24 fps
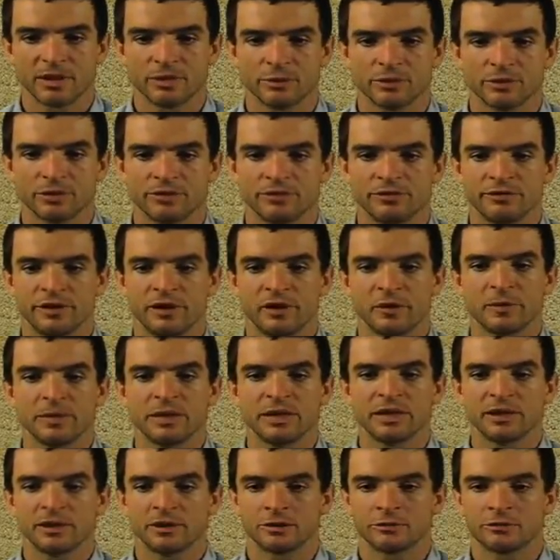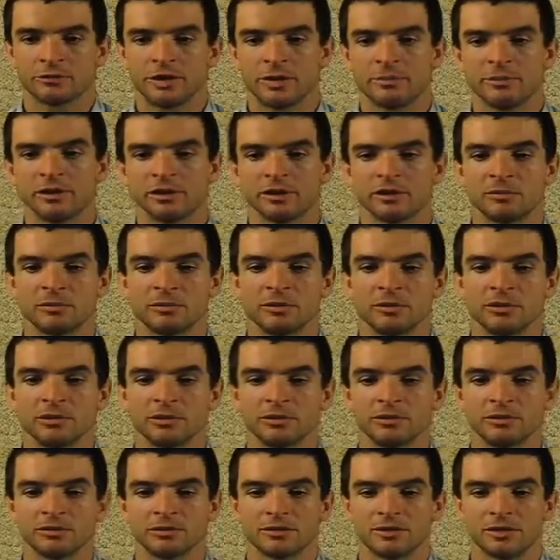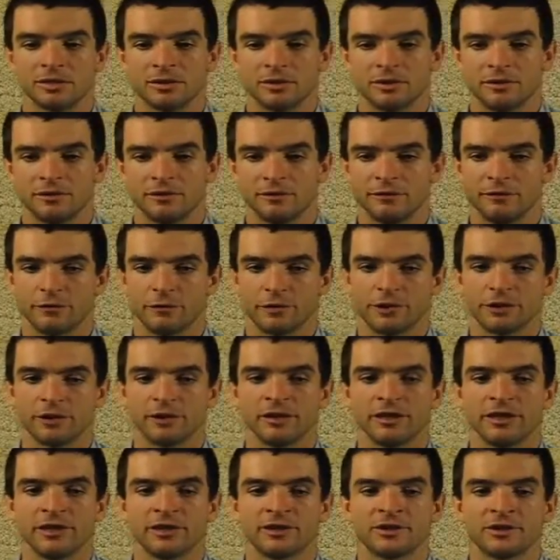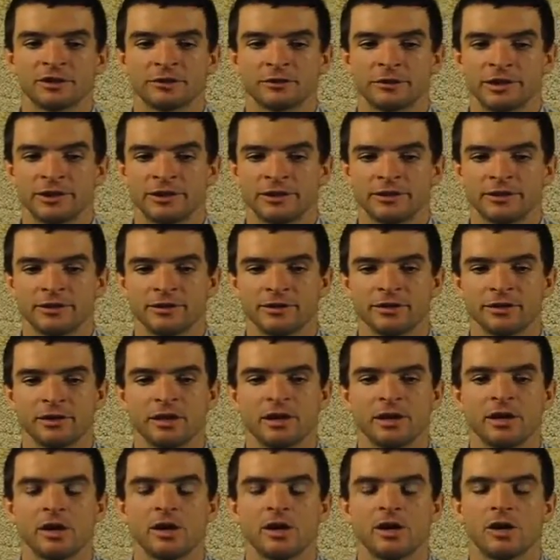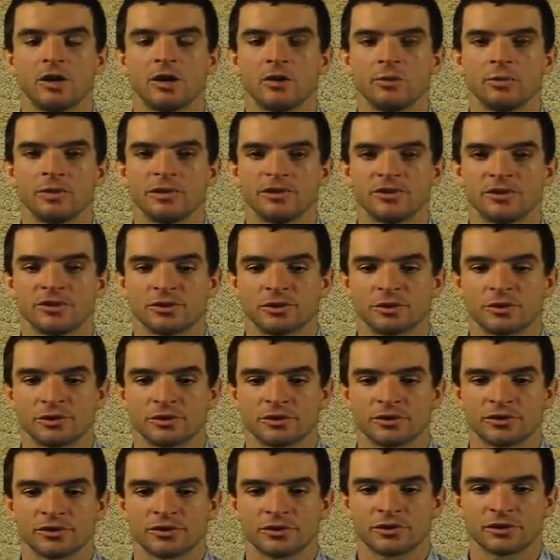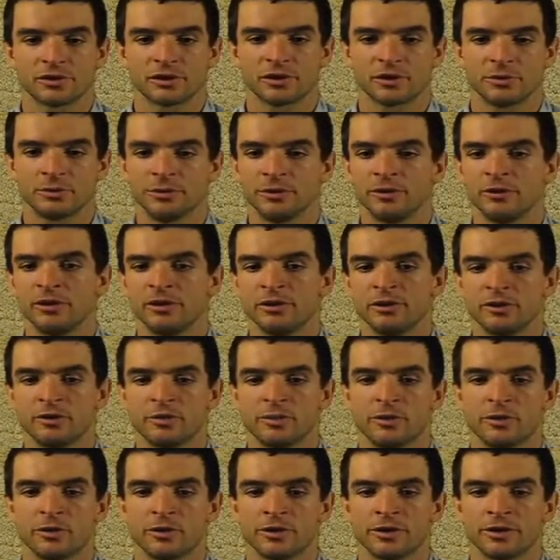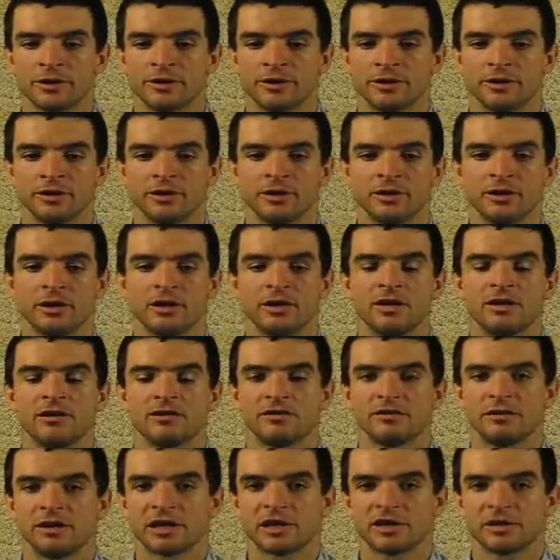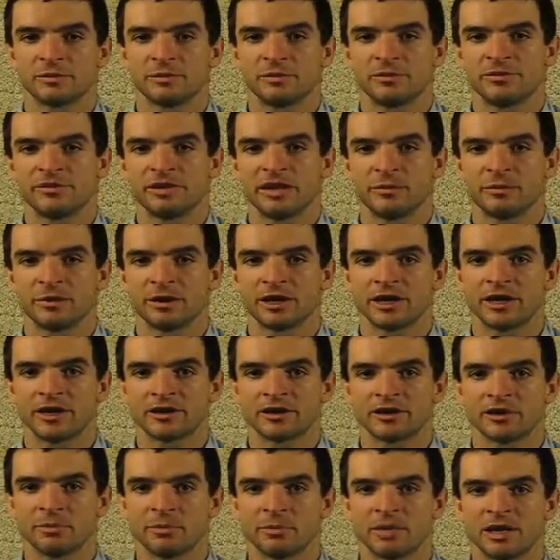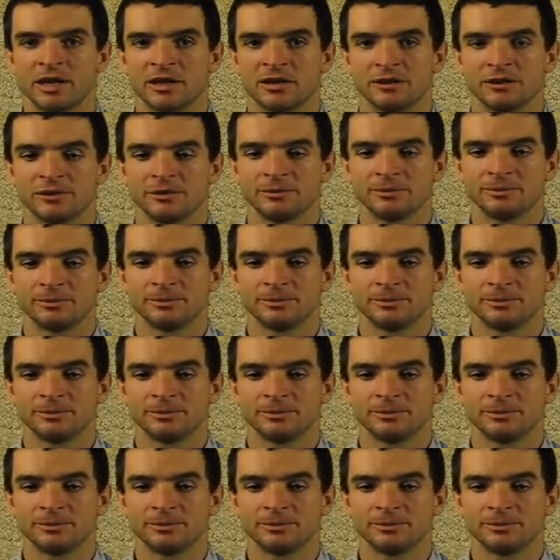We're developing a replicable, vertically integrated, open source, community supported, flexible fabrication model.